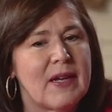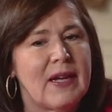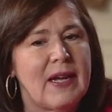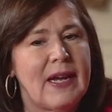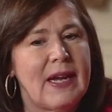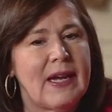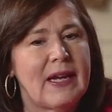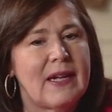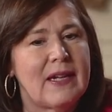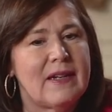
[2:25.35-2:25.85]

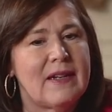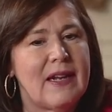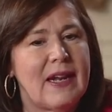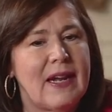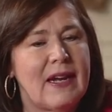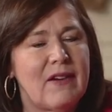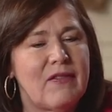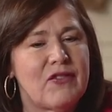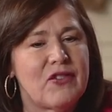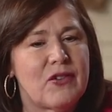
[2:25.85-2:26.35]
And
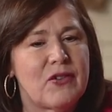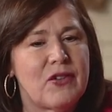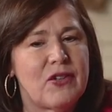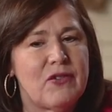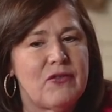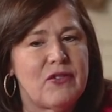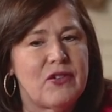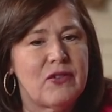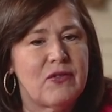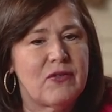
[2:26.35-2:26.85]
after
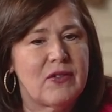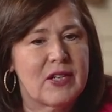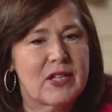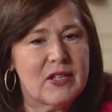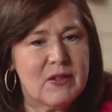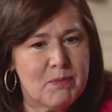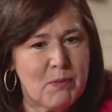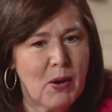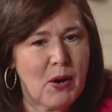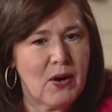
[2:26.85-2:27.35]
you do
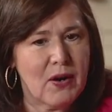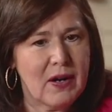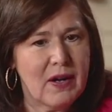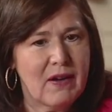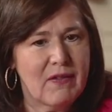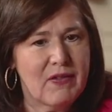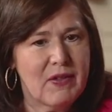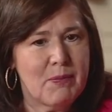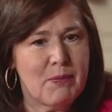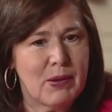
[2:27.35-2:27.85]
this part
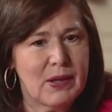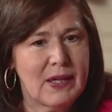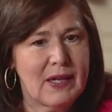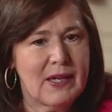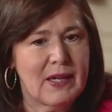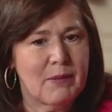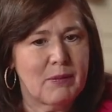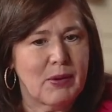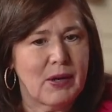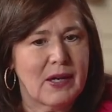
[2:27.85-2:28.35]
of the
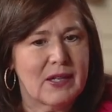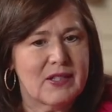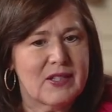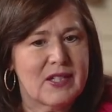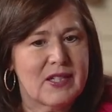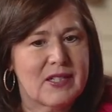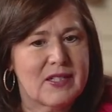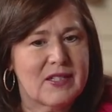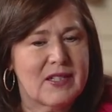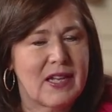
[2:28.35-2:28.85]
planning
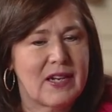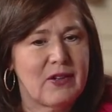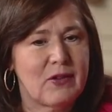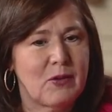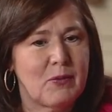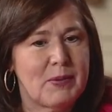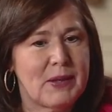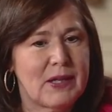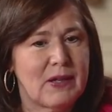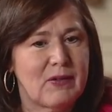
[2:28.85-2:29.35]
process, then
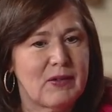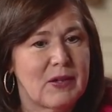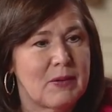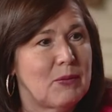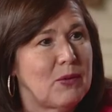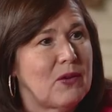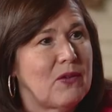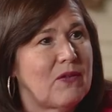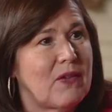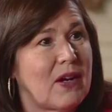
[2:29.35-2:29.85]
you'll be able to
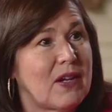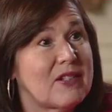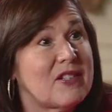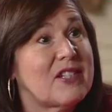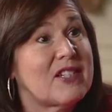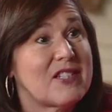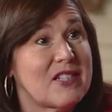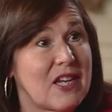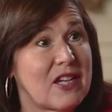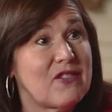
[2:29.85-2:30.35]
move on
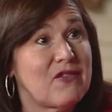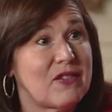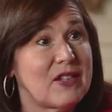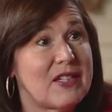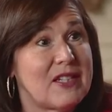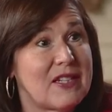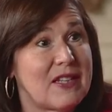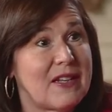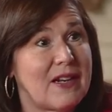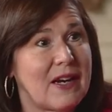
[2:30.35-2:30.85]

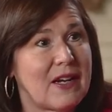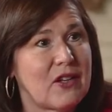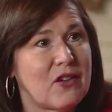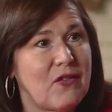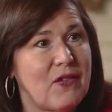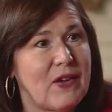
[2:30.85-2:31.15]
successfully to the next